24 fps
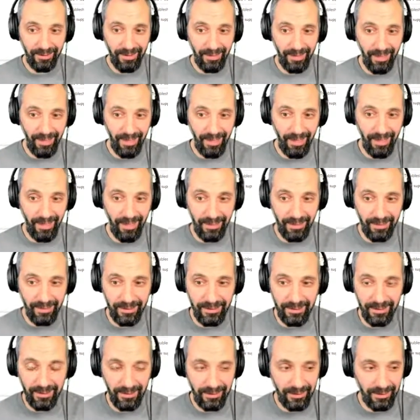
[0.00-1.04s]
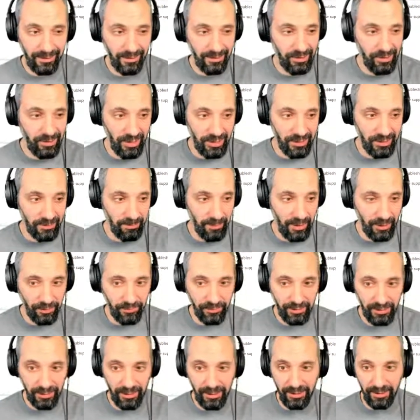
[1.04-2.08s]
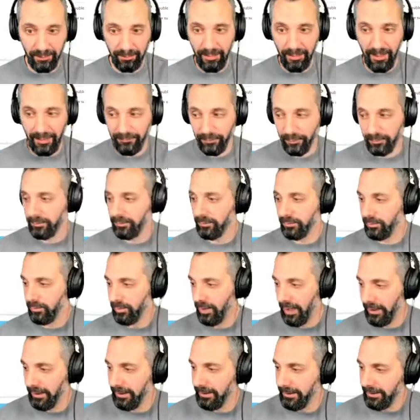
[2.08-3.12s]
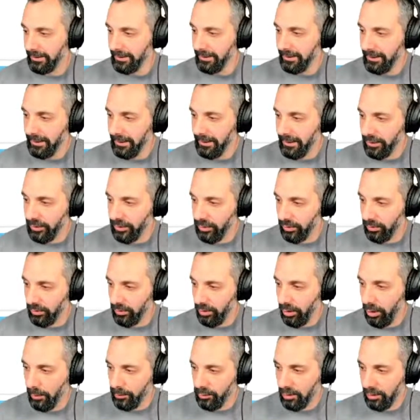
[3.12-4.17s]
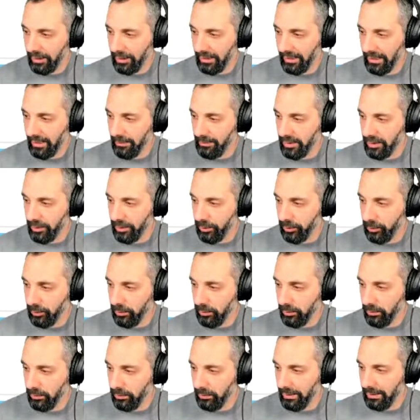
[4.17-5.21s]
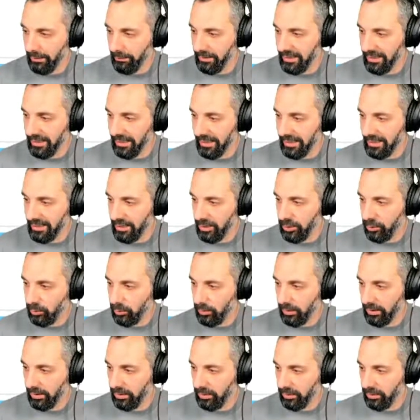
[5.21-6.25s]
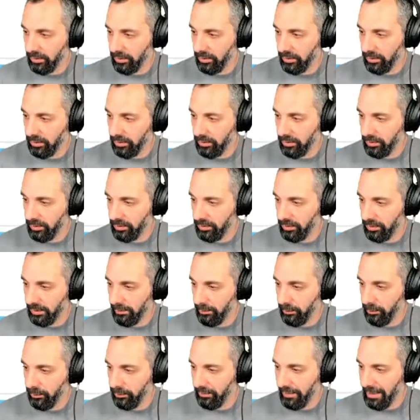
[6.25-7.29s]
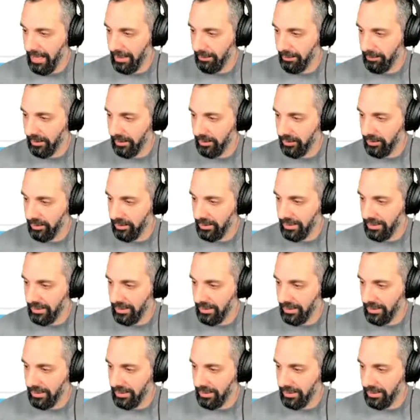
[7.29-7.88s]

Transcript: and just Microsoft Identity Platform. Right. So optional claims are null. Let me change this one to remove that because